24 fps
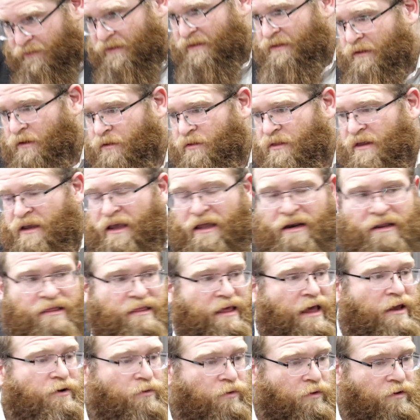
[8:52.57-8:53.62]
is its own thing. And in
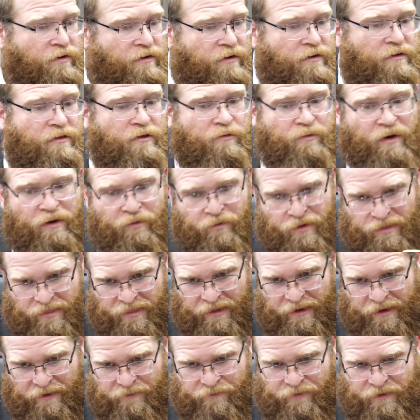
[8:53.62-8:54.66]
that order, the way we
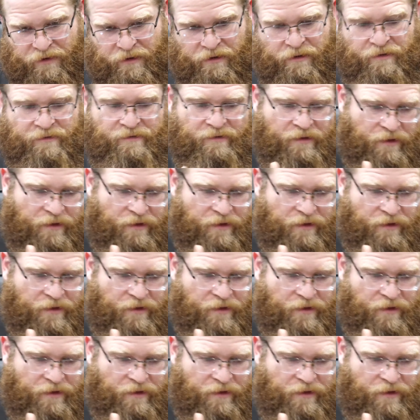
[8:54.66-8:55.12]
think of it is